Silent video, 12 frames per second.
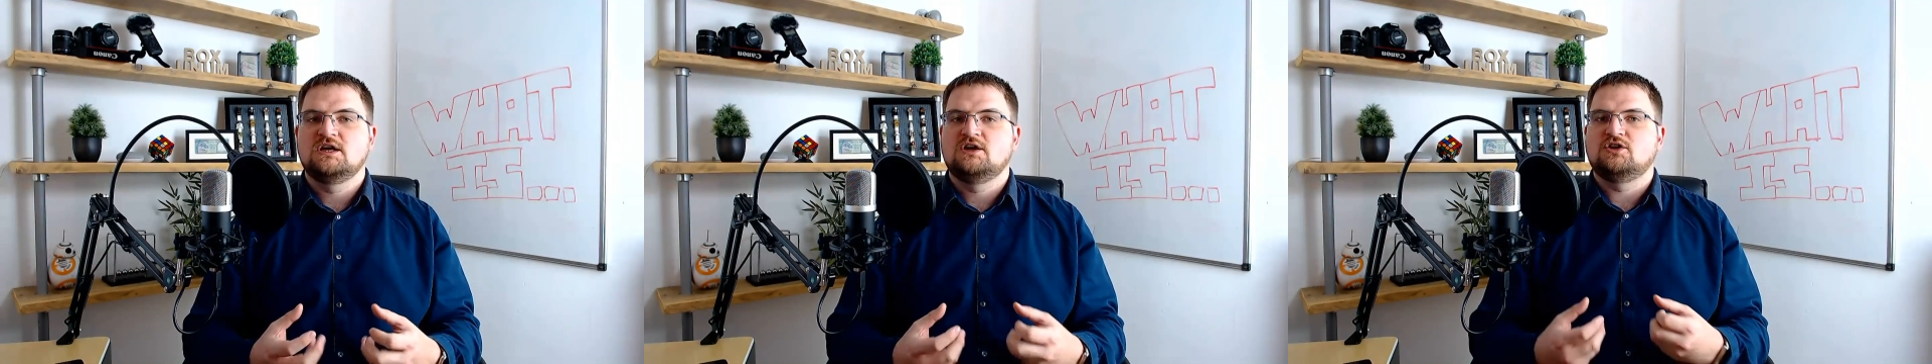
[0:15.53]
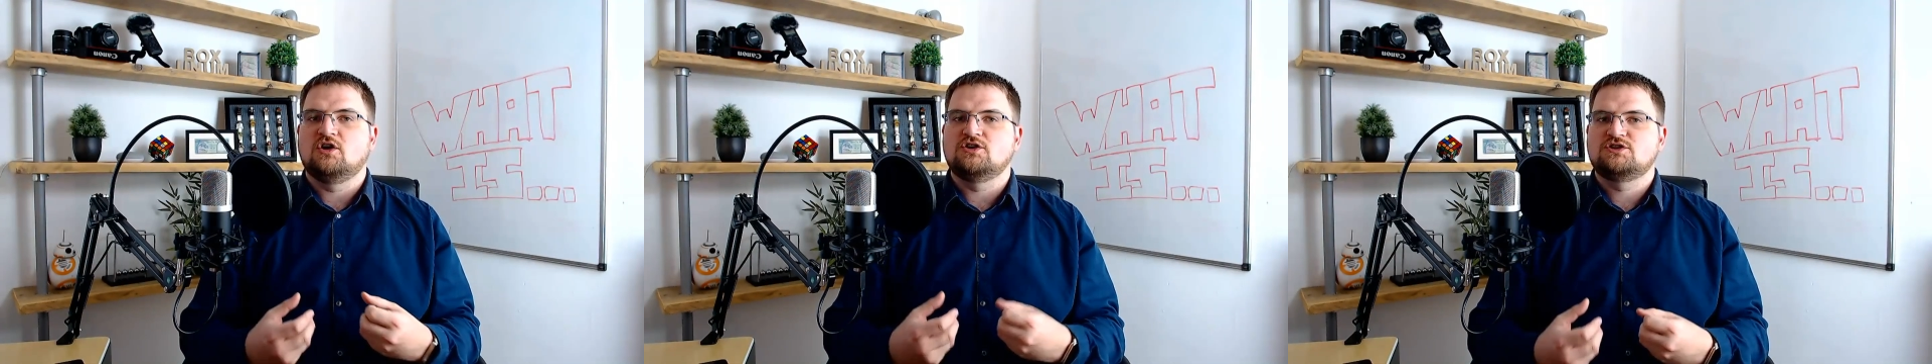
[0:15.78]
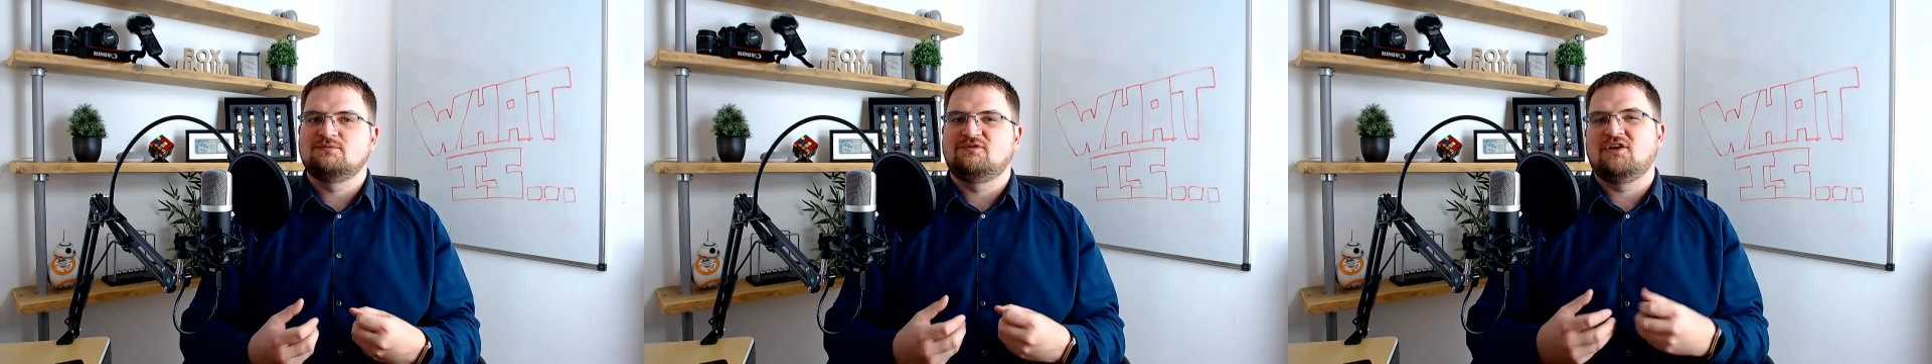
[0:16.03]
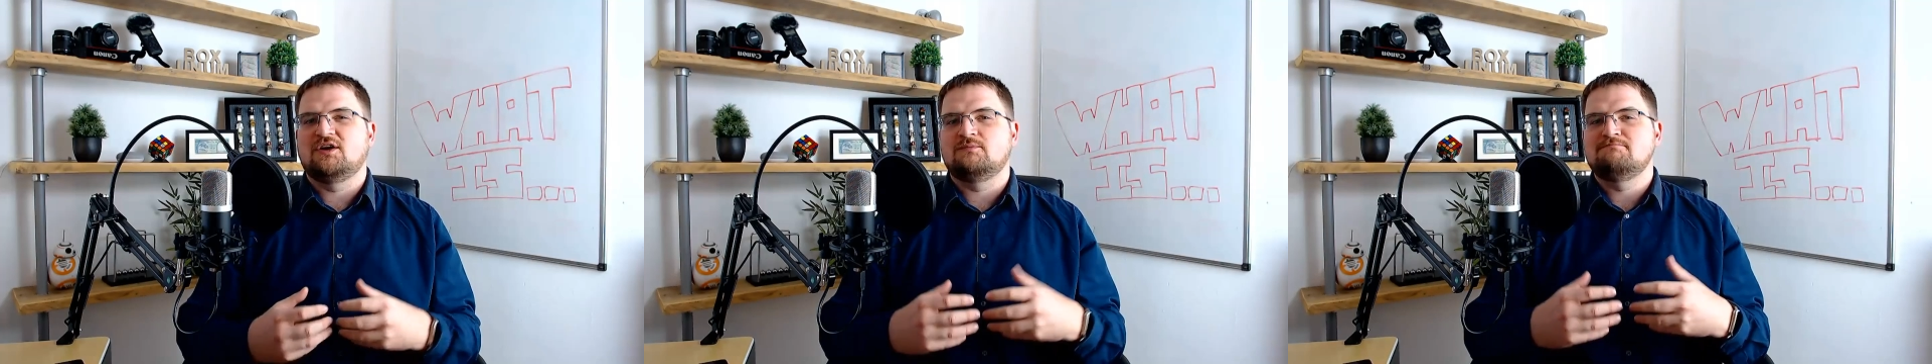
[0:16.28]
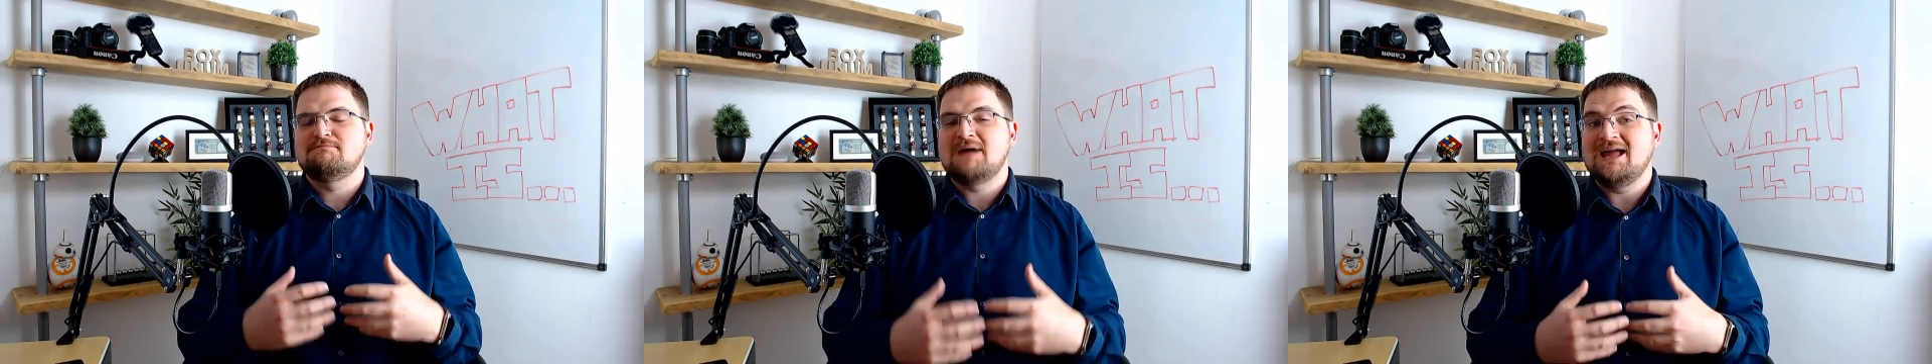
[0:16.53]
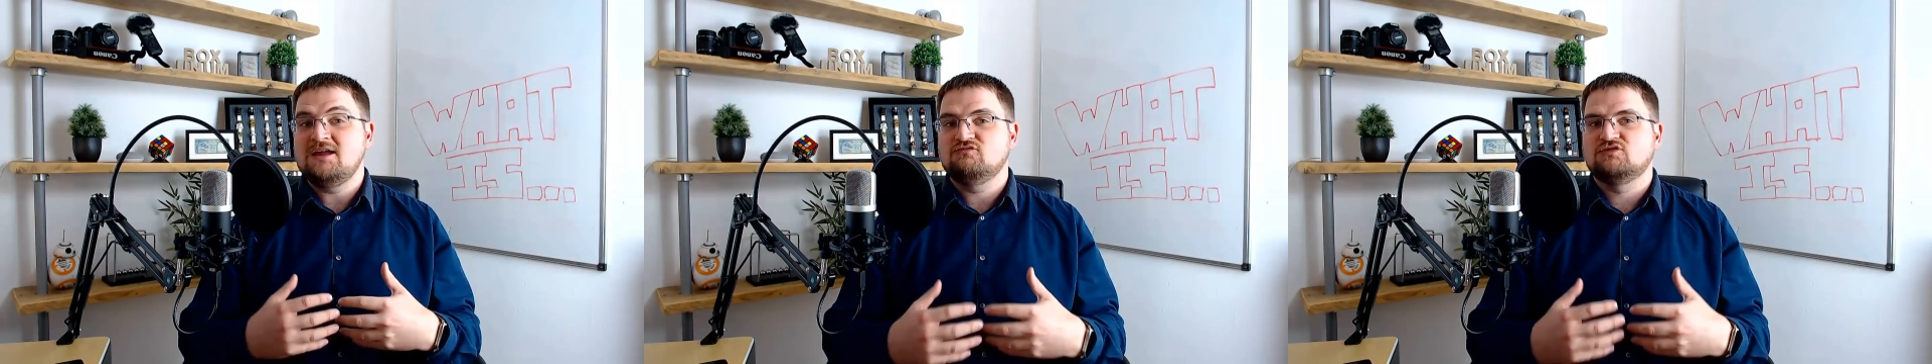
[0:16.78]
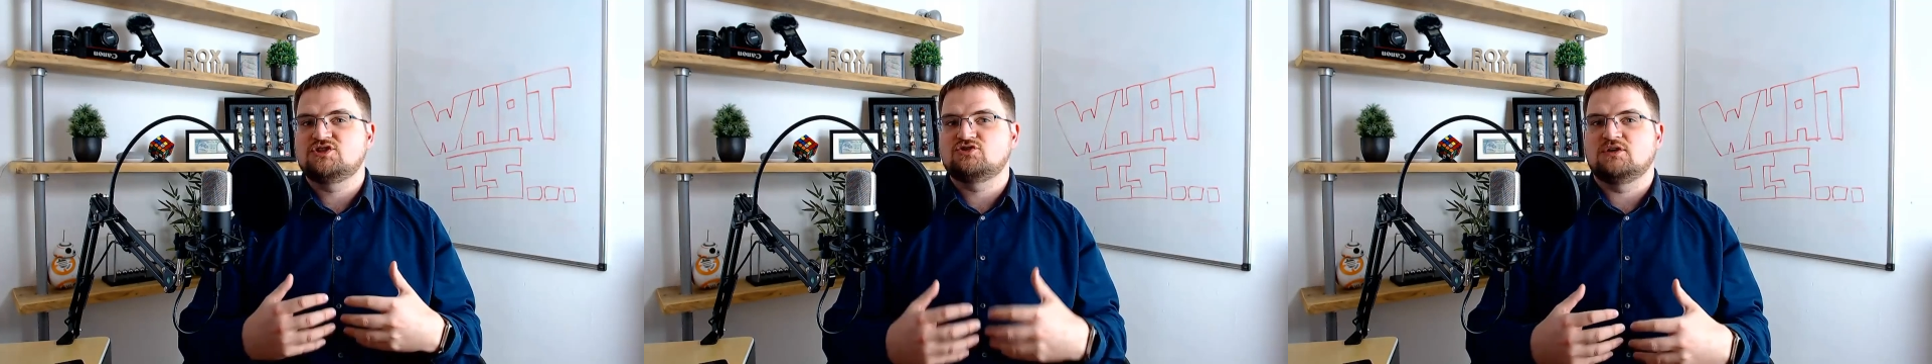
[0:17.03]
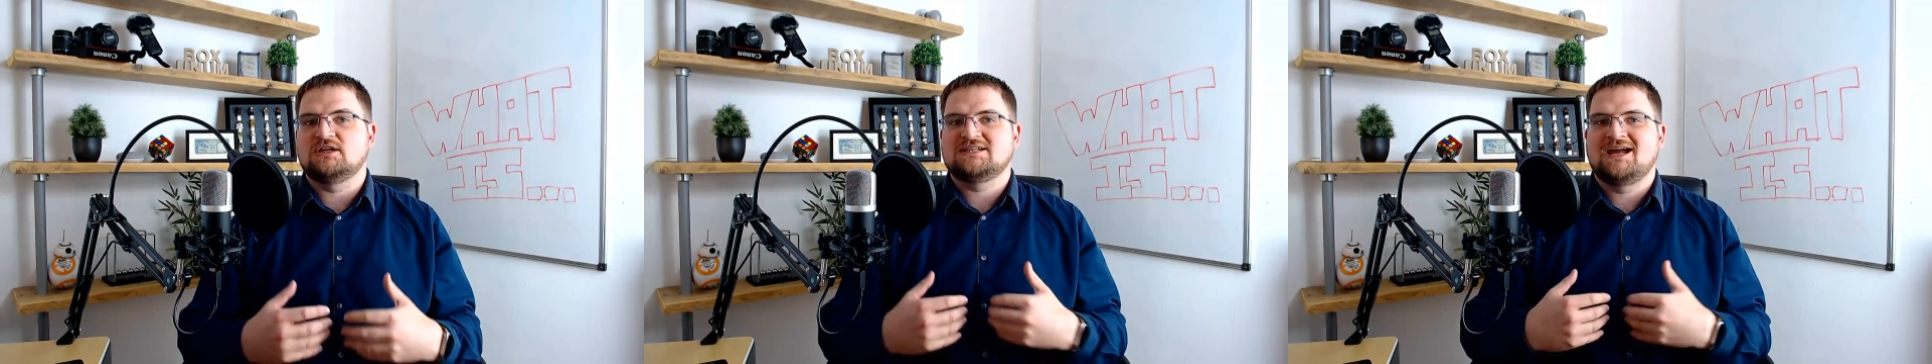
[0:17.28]
your hosting provider may
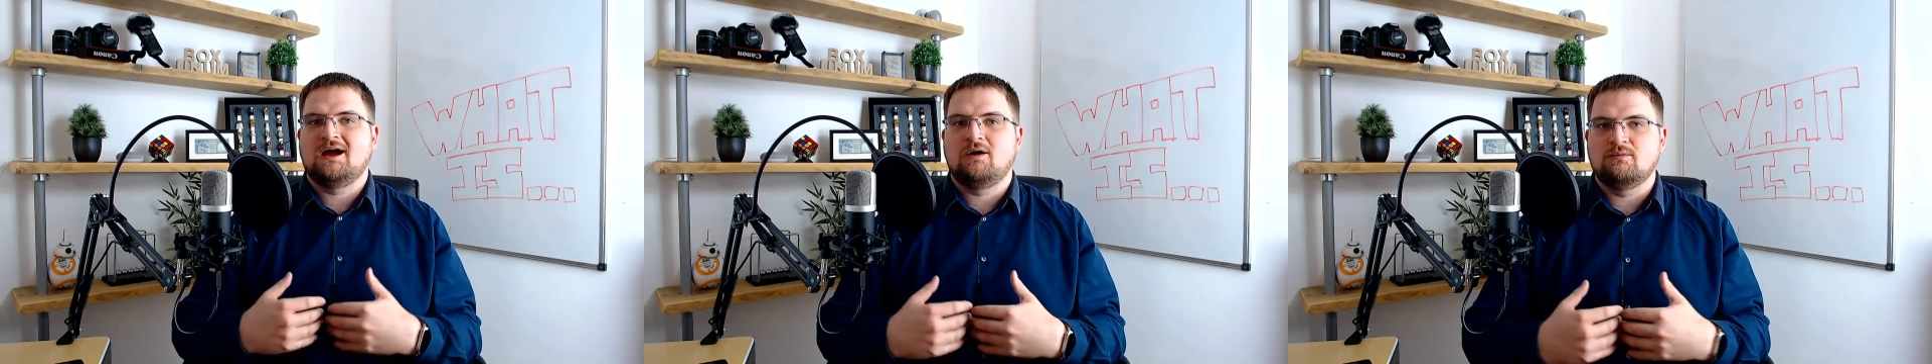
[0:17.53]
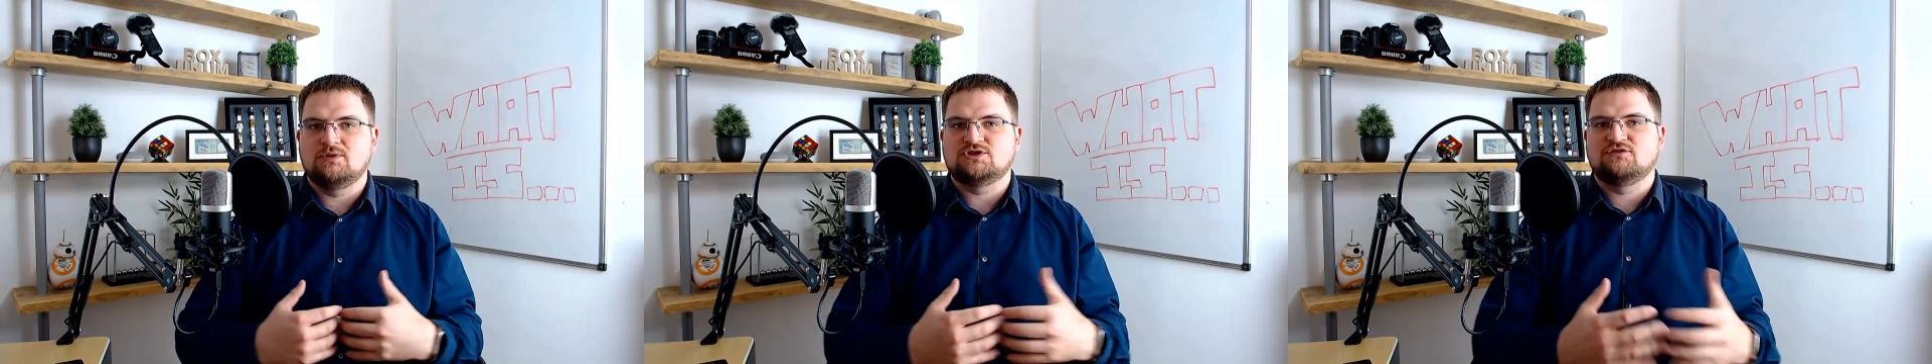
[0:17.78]
restrict how much